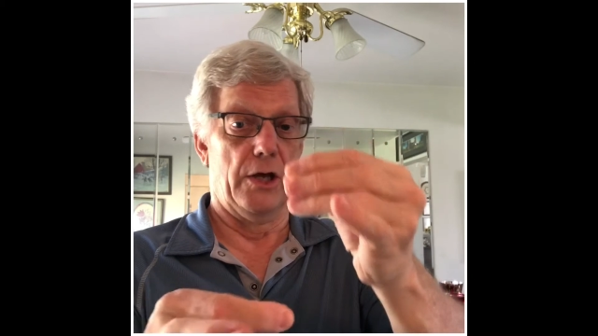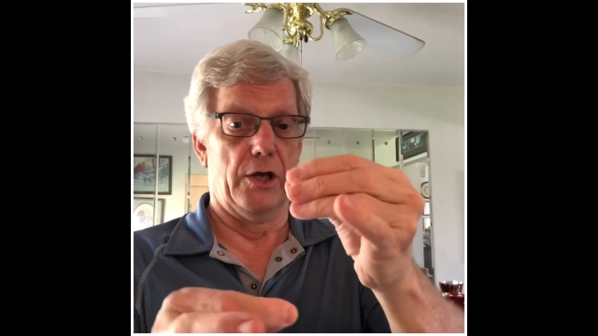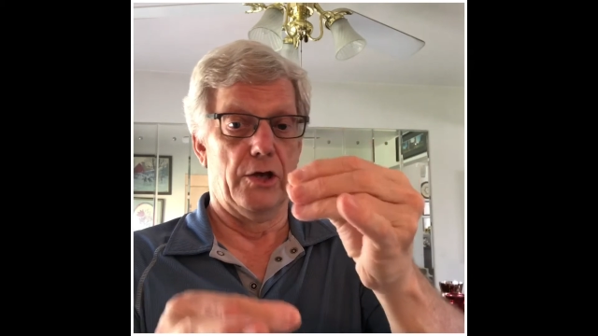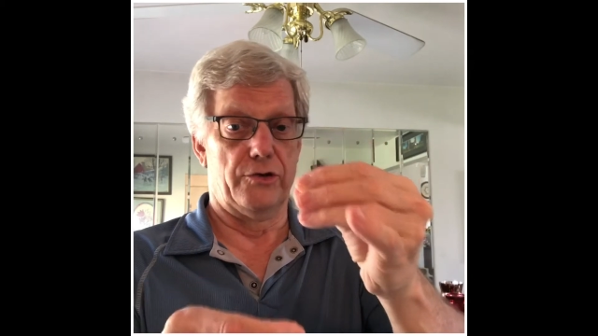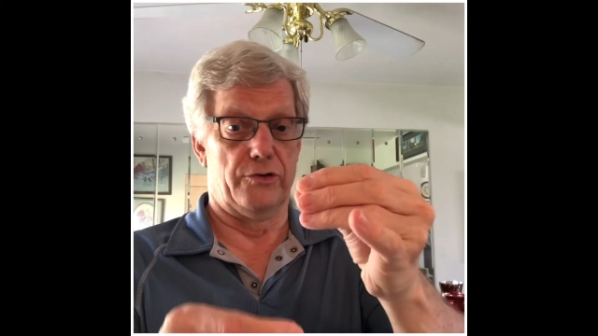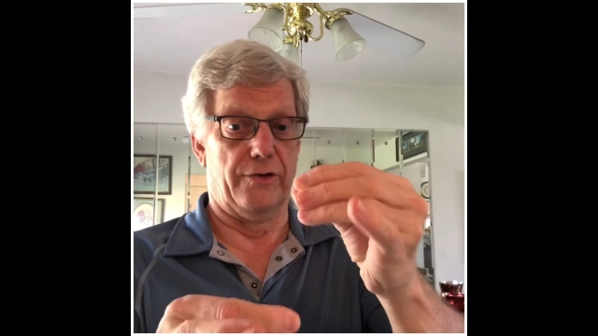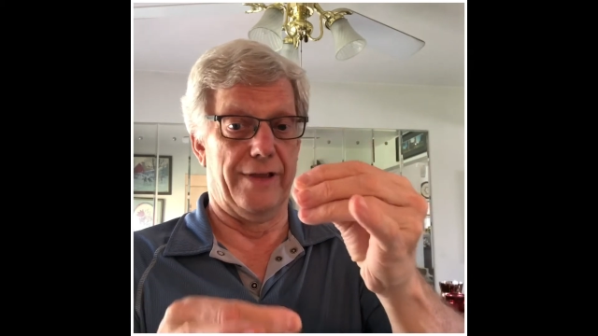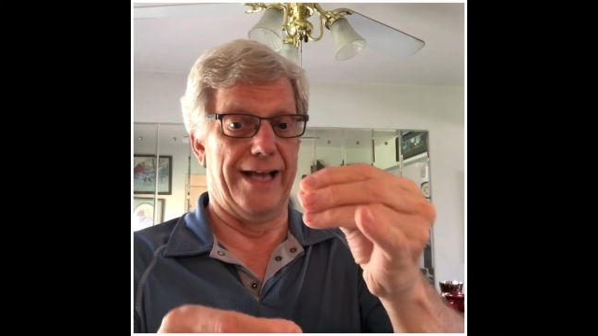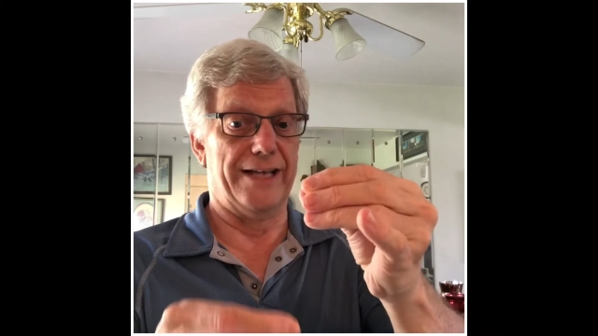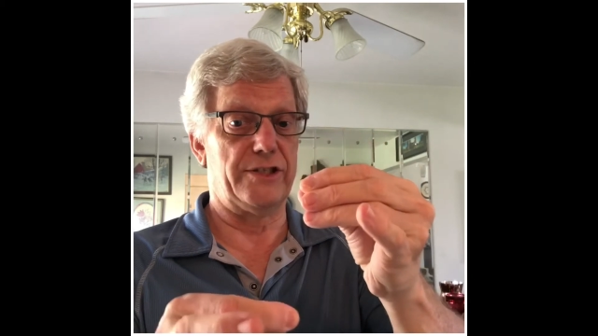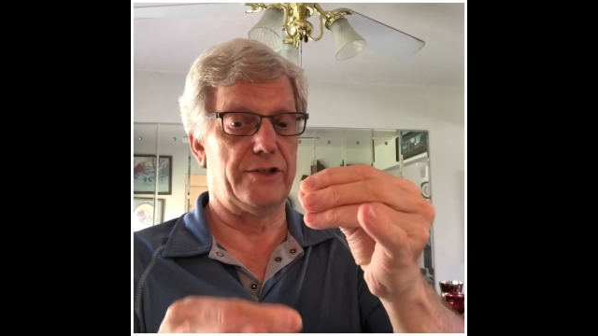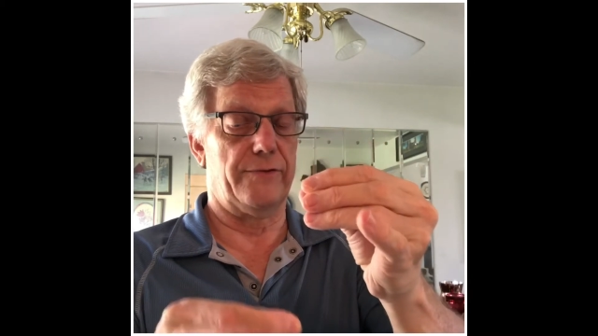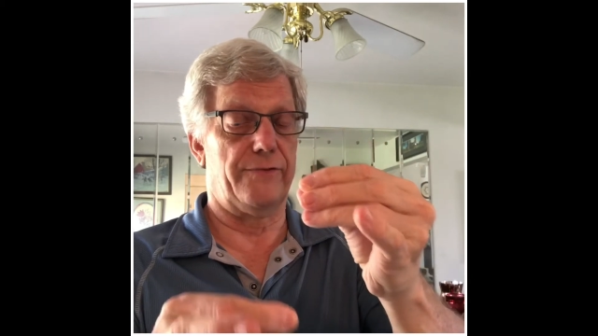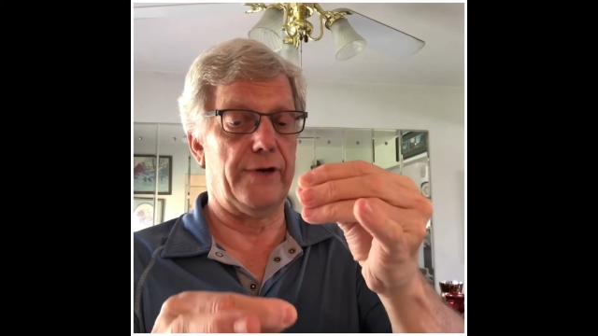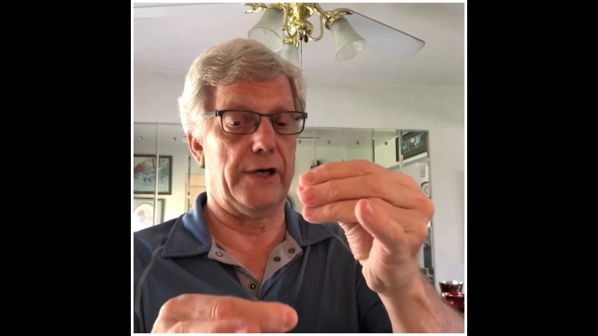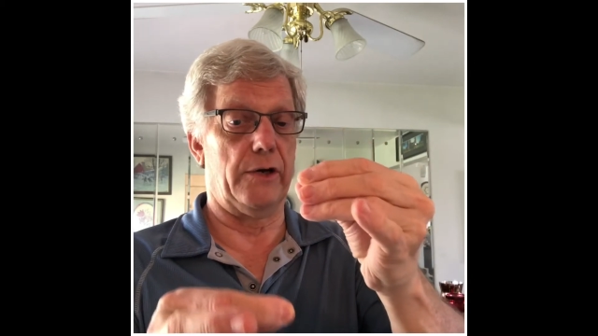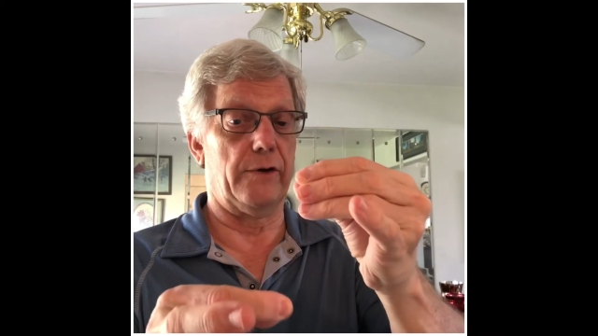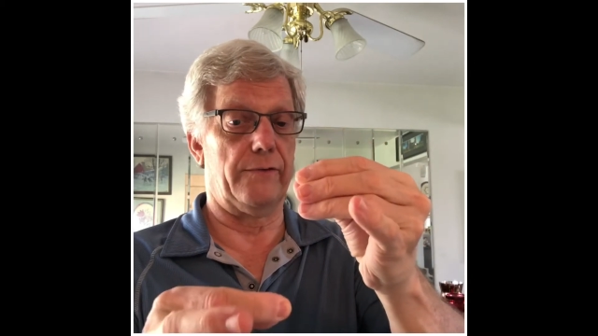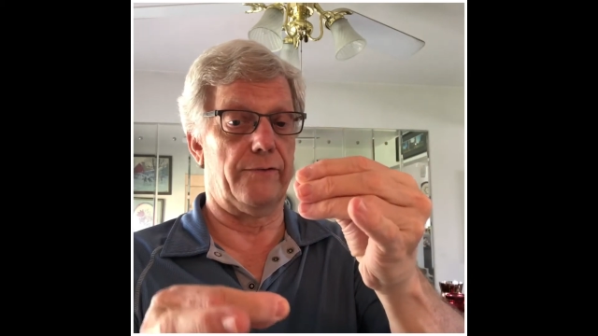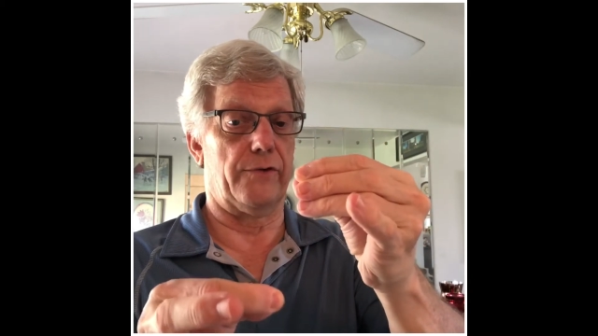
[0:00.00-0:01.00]
So that's the
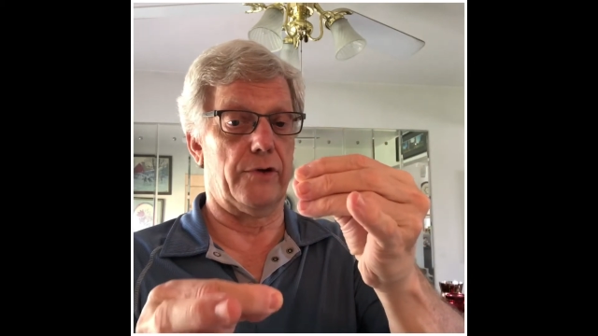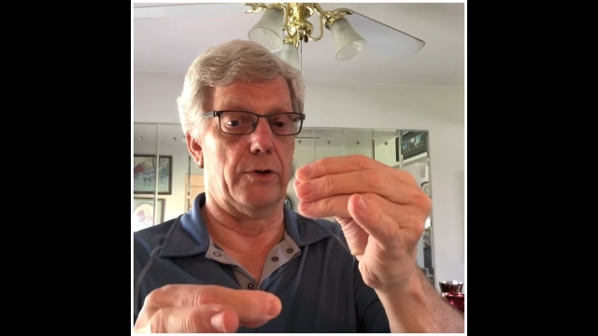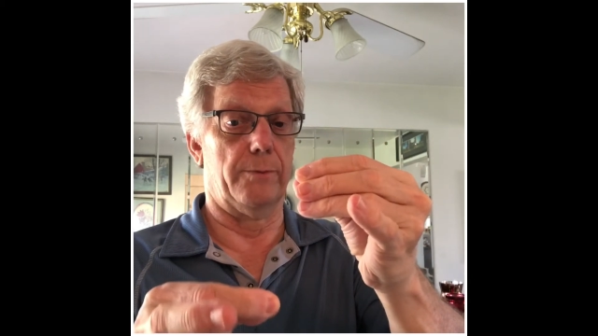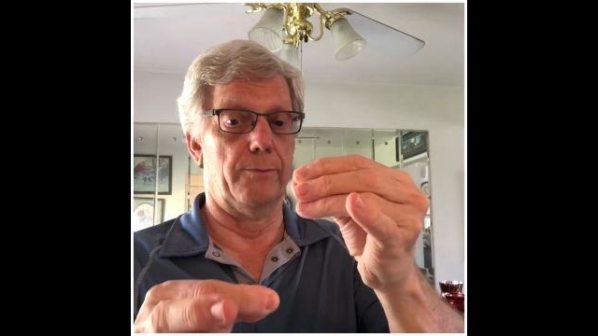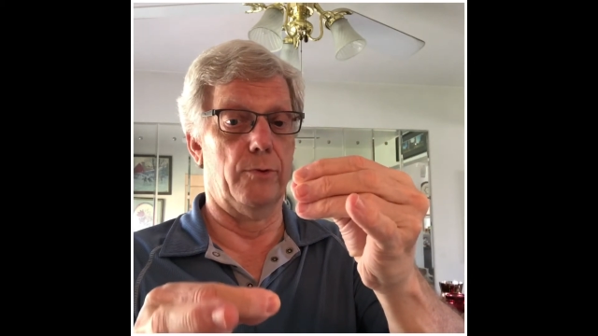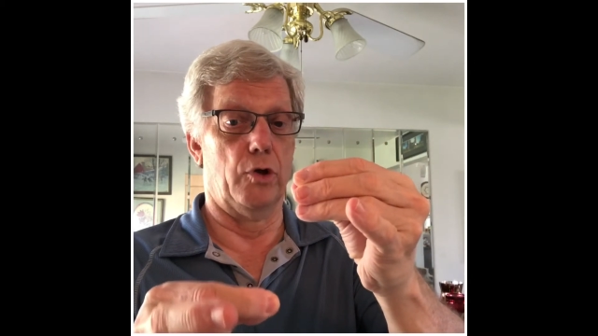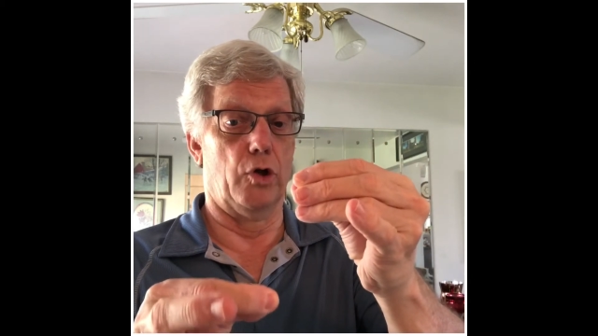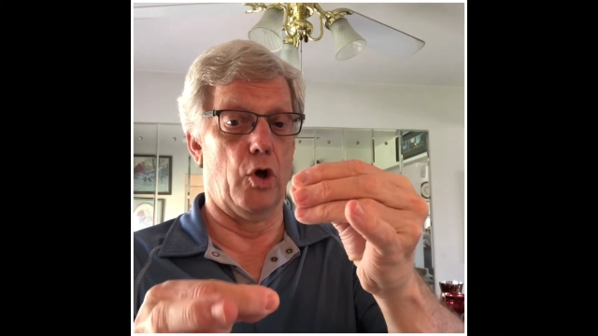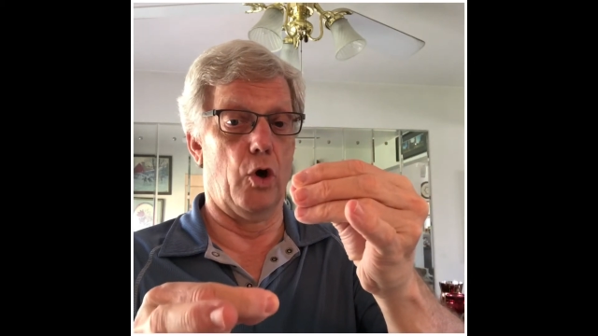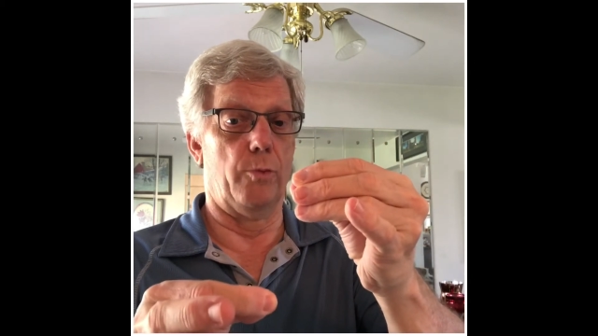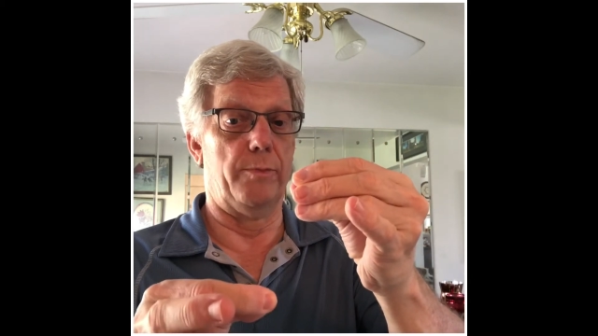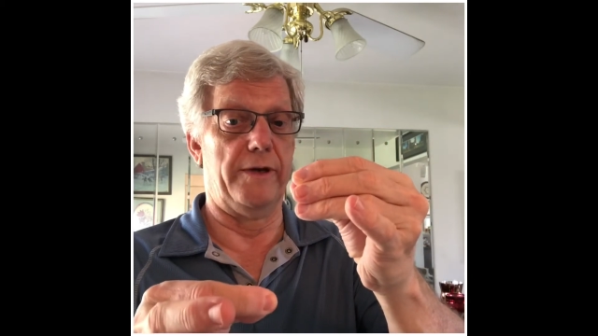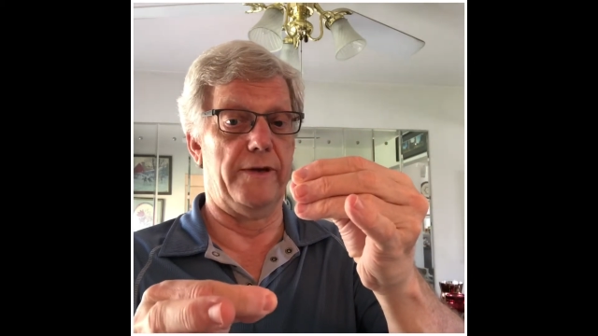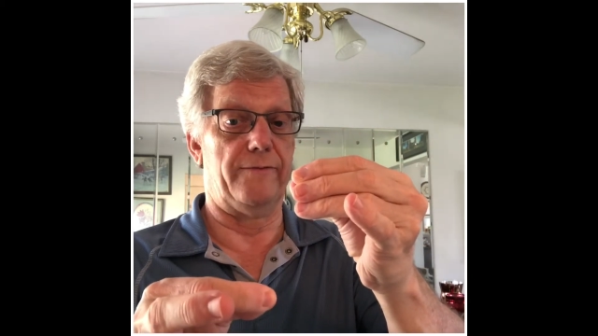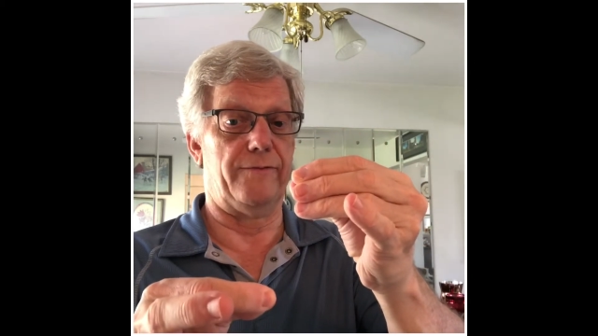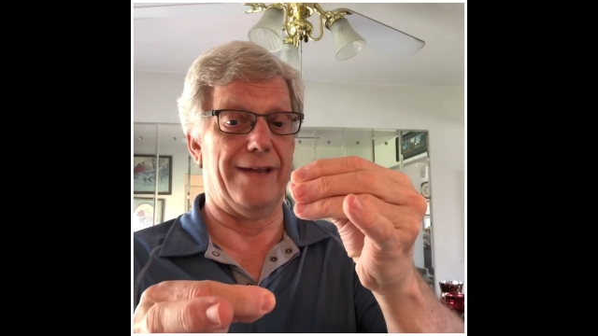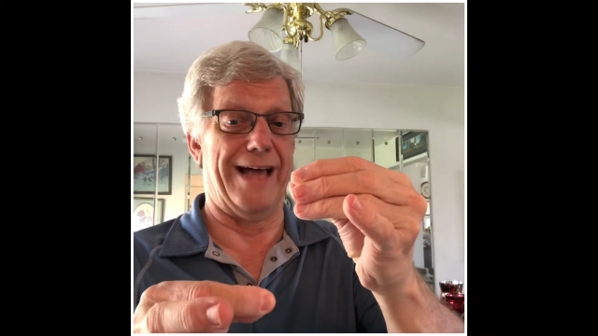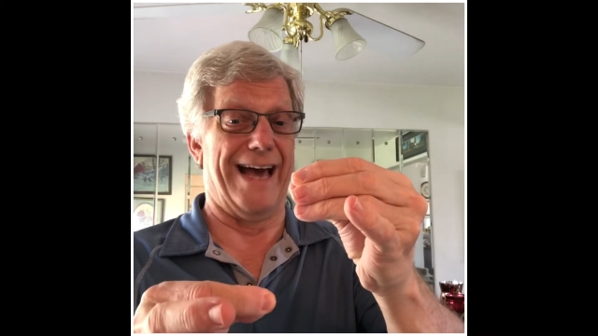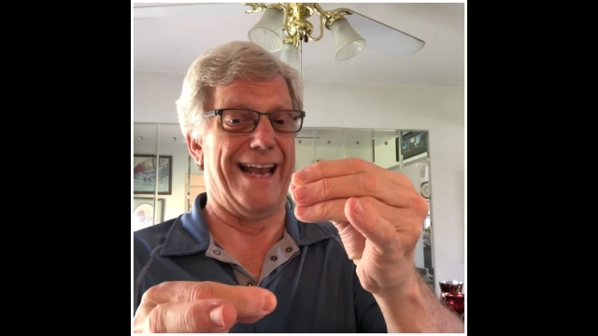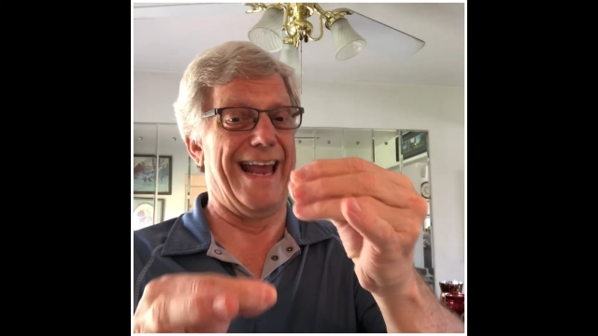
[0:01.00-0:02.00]
fingering for the low B
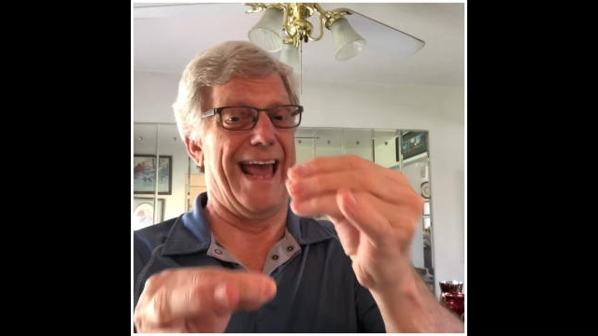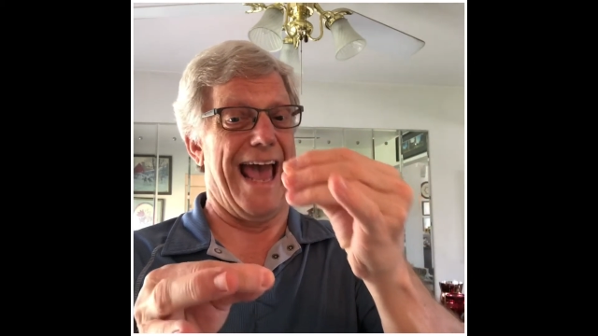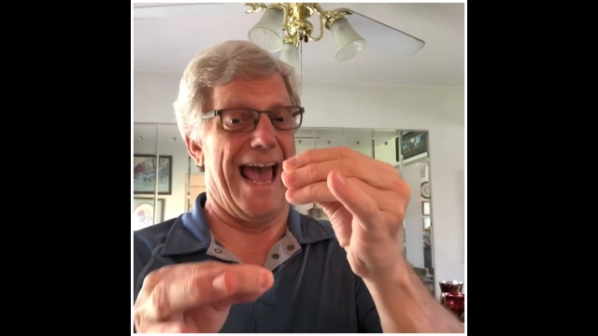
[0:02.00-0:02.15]
flat.